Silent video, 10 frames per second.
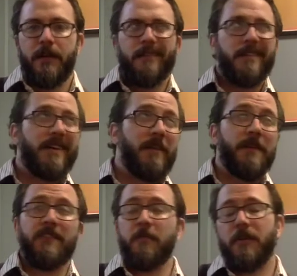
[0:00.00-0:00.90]
There are going to be
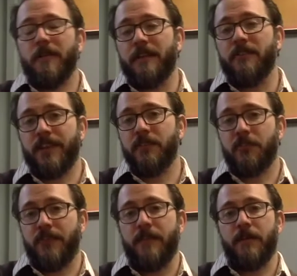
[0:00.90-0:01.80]
somewhere around 6 or
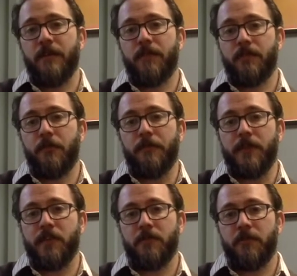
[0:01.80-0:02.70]
7 of these
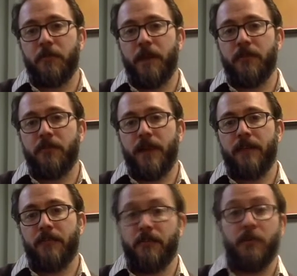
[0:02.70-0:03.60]
reflection response
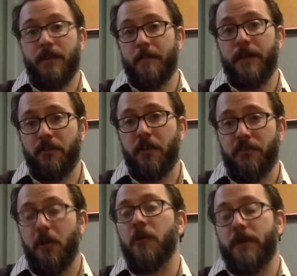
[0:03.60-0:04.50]
drafts, so that means
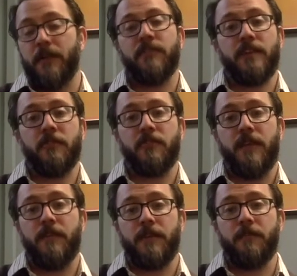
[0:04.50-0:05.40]
also around 6 or
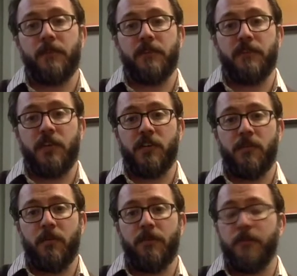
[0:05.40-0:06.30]
7 different discussion
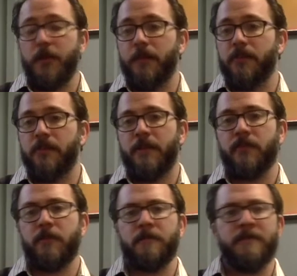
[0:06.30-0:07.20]
boards throughout the
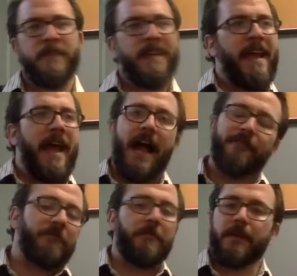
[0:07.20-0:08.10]
semester. Half
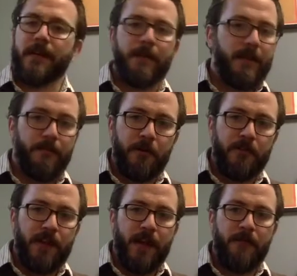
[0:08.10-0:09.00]
of them are going to be in the
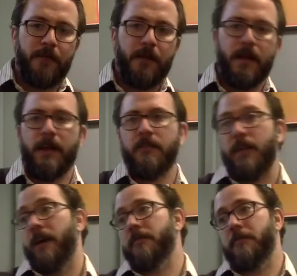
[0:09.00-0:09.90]
first half of the class,
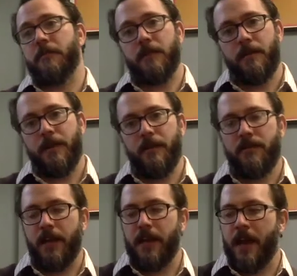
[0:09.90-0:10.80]
half of them are going to be in the
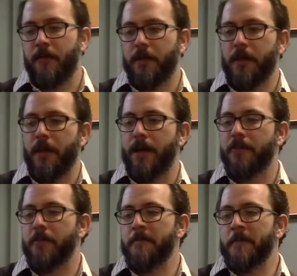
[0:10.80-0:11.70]
second half of the
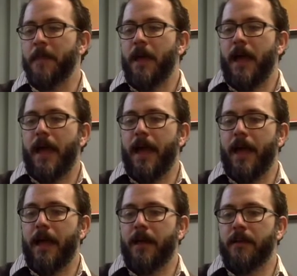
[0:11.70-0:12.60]
class.
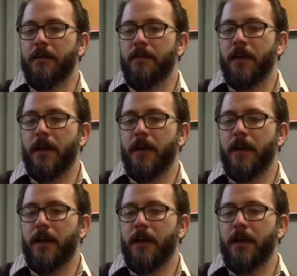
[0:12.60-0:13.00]
And